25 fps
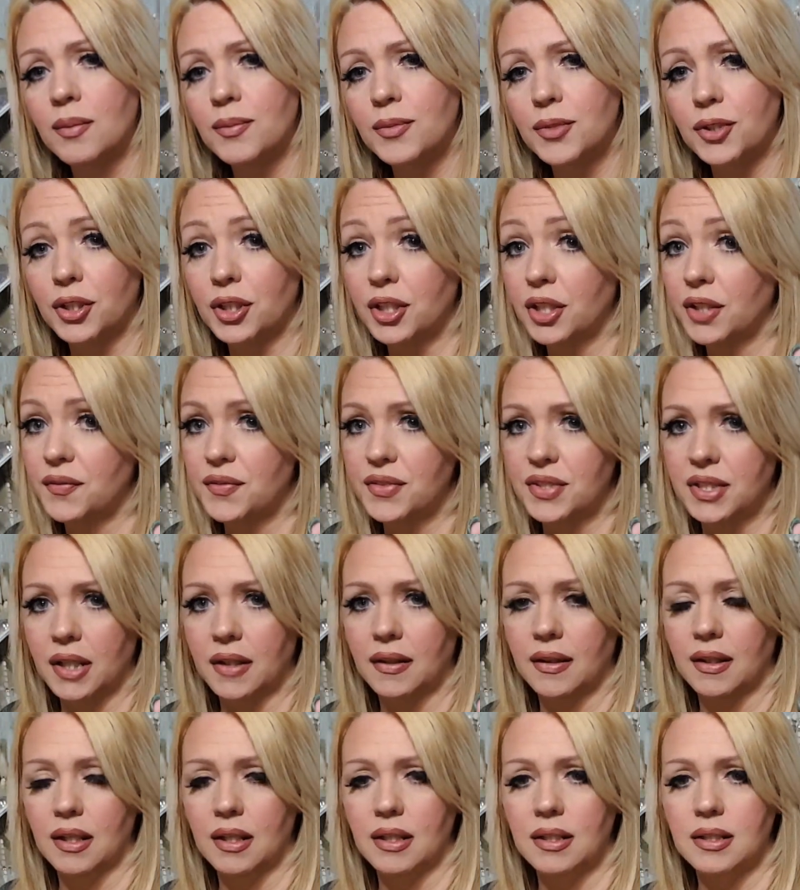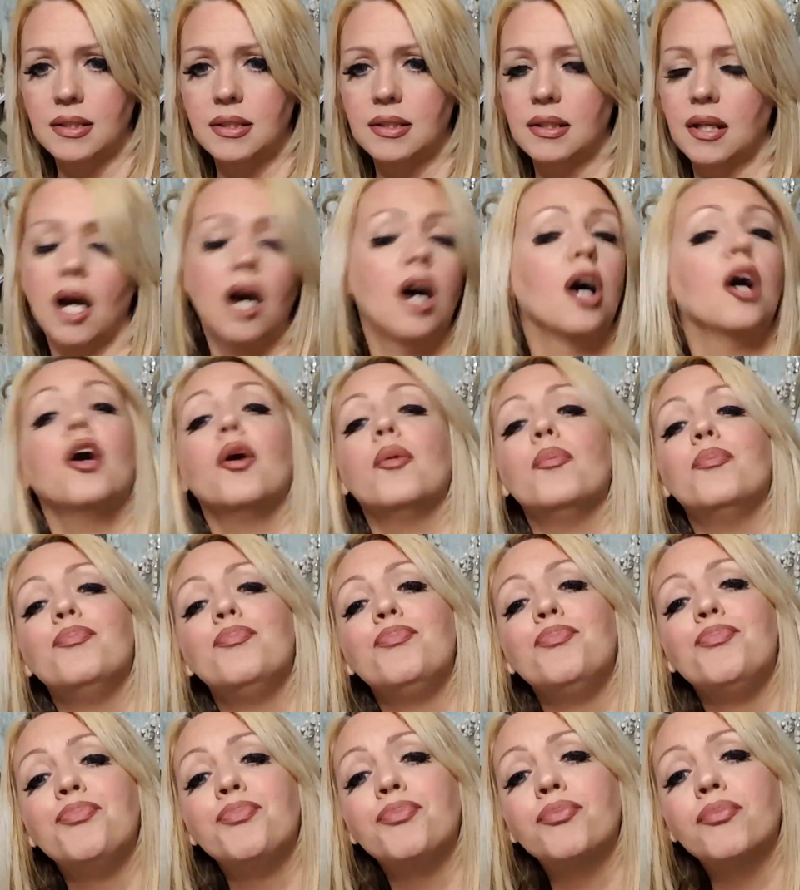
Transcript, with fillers: I'm sure you've seen this. Um,